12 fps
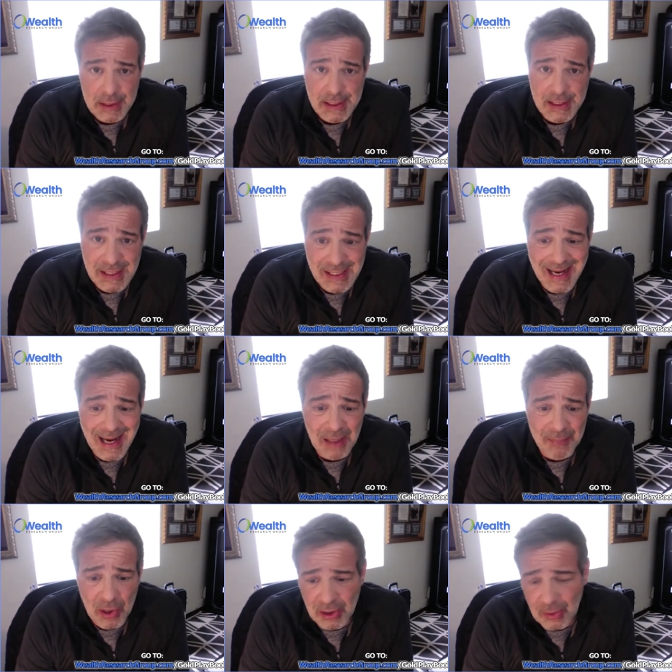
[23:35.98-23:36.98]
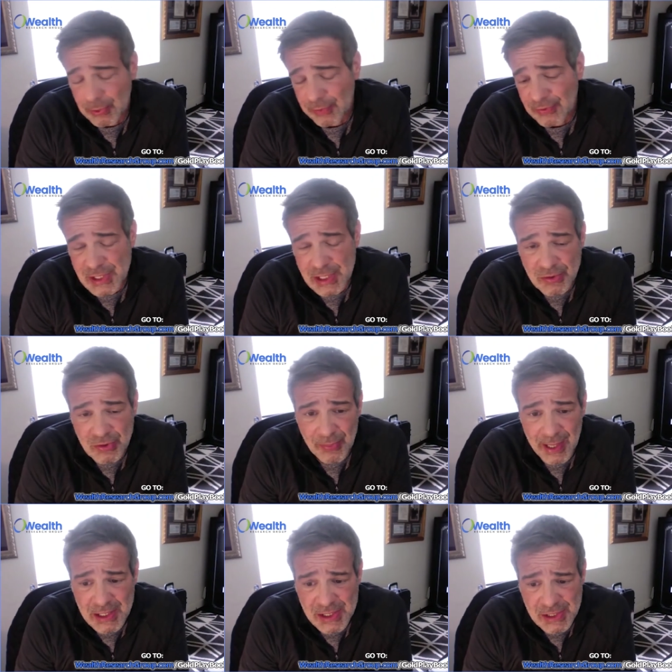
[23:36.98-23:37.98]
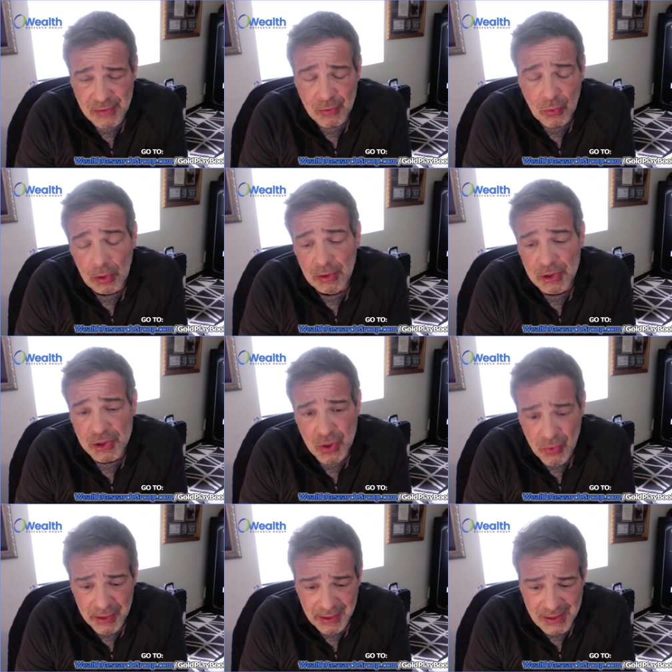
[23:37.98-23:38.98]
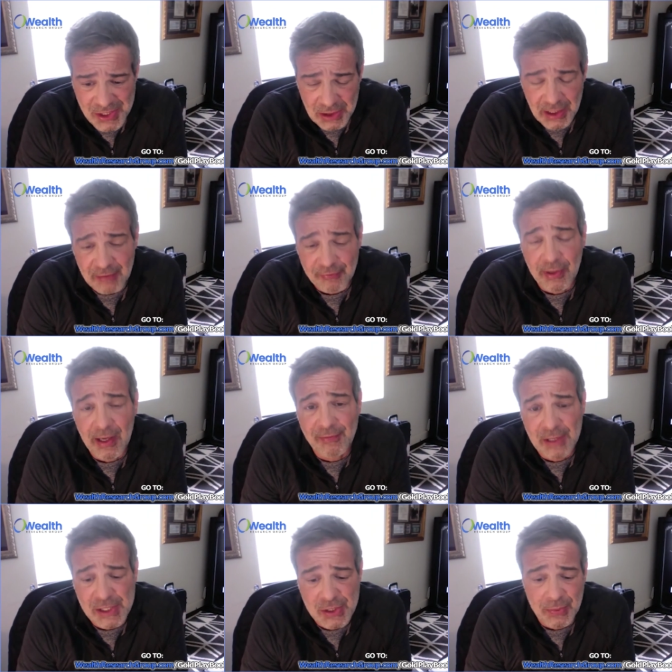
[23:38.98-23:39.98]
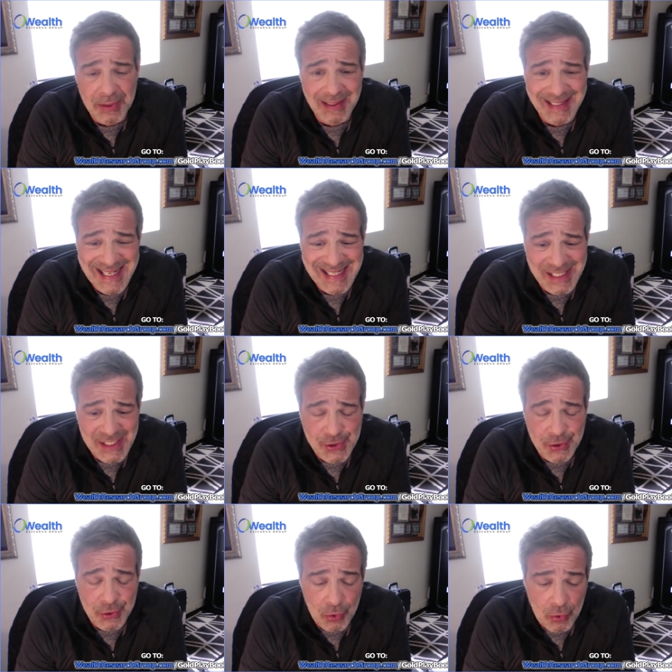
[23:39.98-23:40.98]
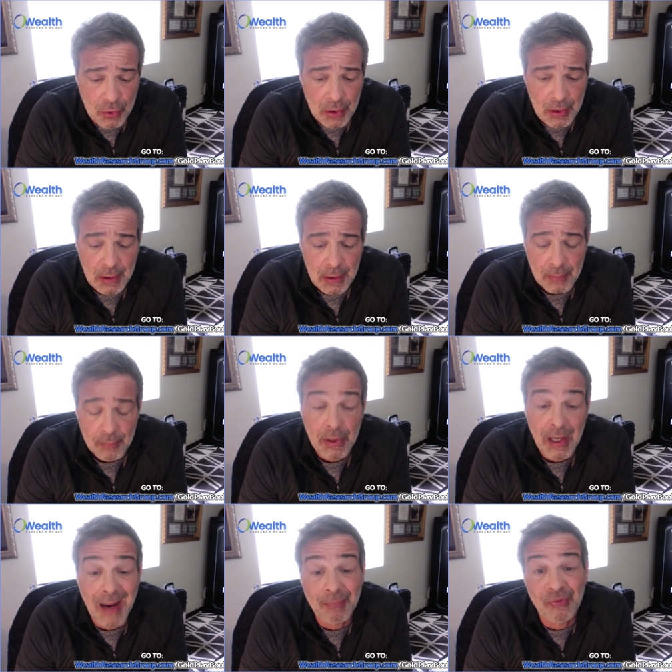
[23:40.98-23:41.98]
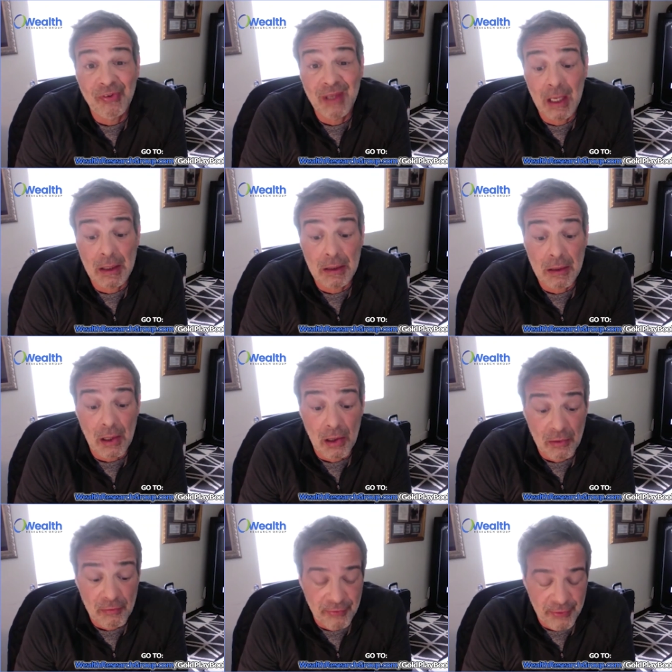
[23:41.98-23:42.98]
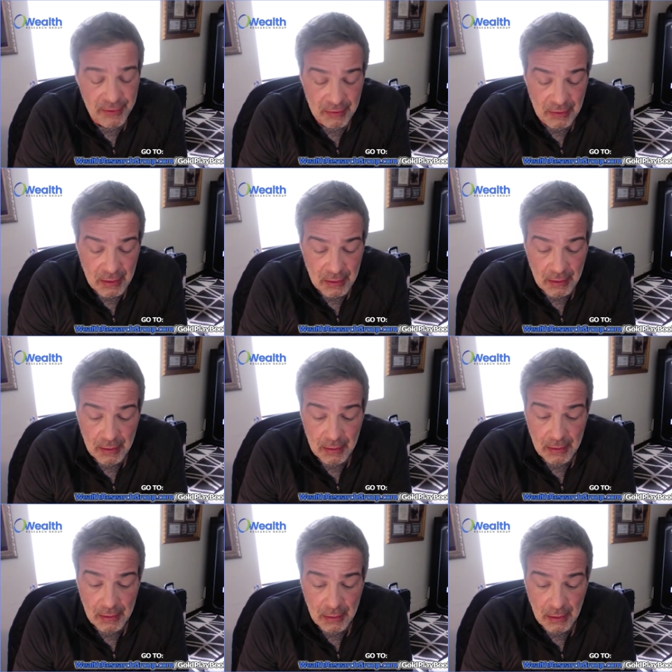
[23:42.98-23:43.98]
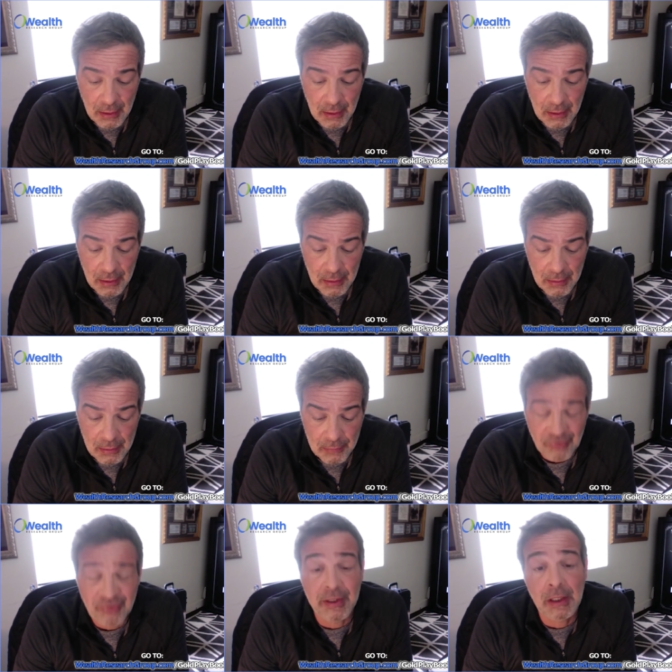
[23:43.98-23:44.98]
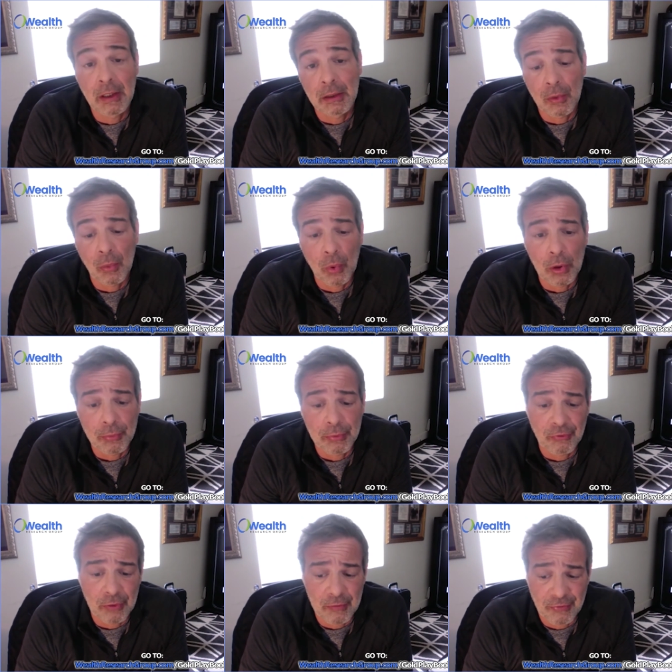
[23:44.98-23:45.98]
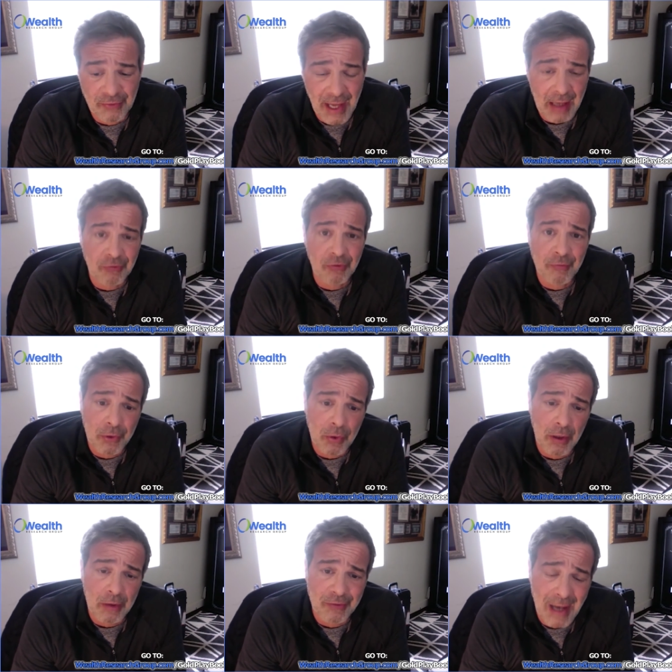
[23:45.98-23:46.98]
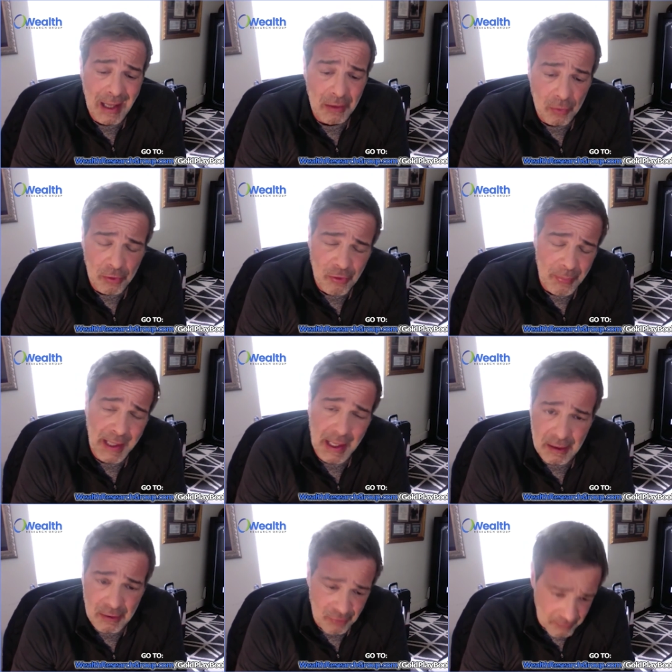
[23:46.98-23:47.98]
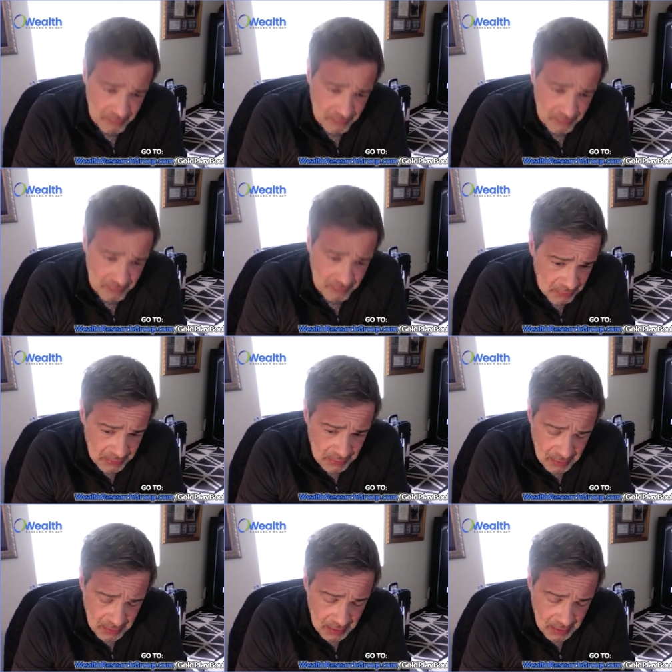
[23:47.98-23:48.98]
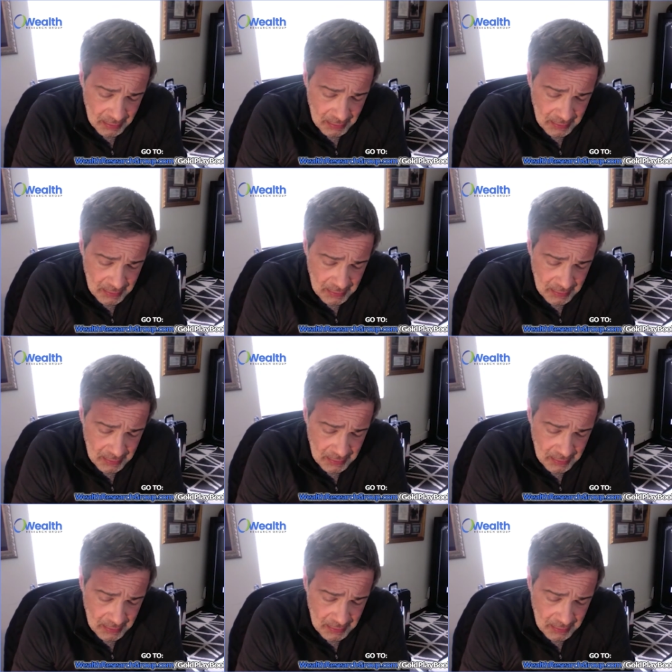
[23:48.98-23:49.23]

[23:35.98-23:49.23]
the United States stock market, but the central banks of the world are showing it's a life raft as it relates to perhaps the end of the singular world reserve status of the U.S. dollar, or the beginnings of the end of it.